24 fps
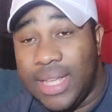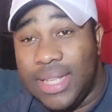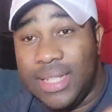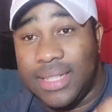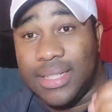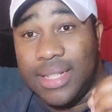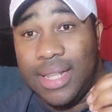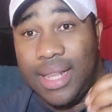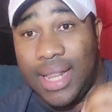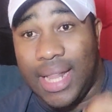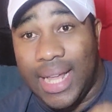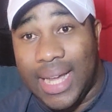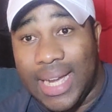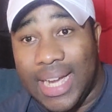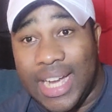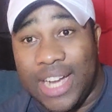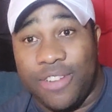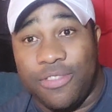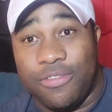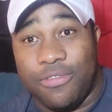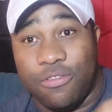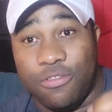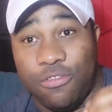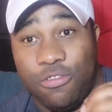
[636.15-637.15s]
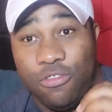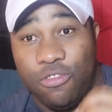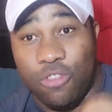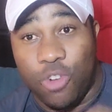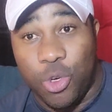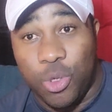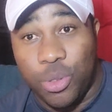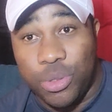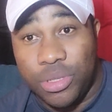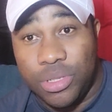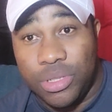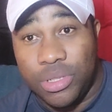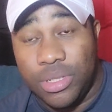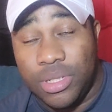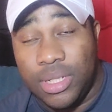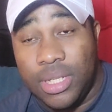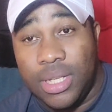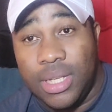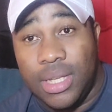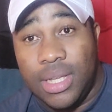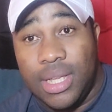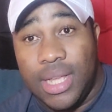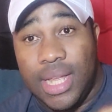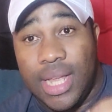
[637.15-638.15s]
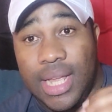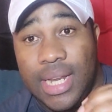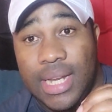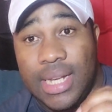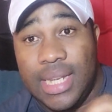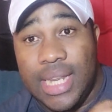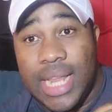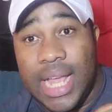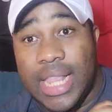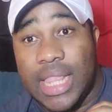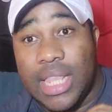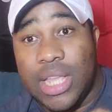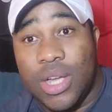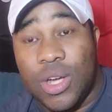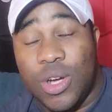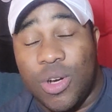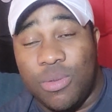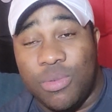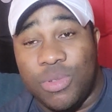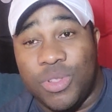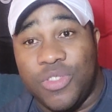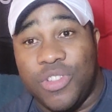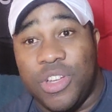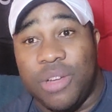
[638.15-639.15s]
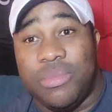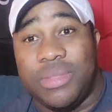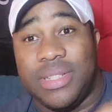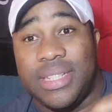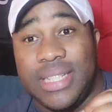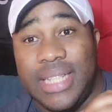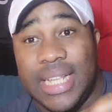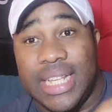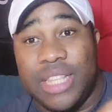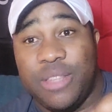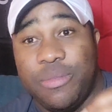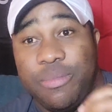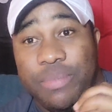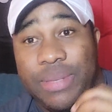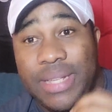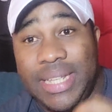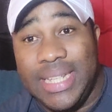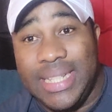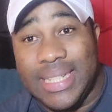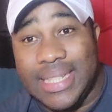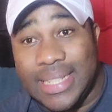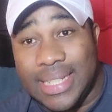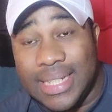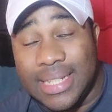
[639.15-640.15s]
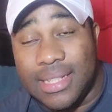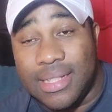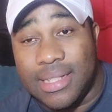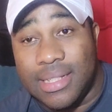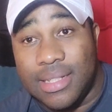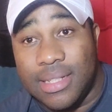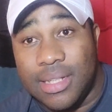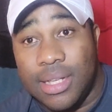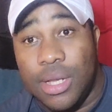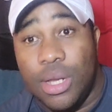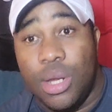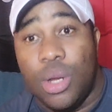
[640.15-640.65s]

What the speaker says: his lack of growth, and that comes from set pieces.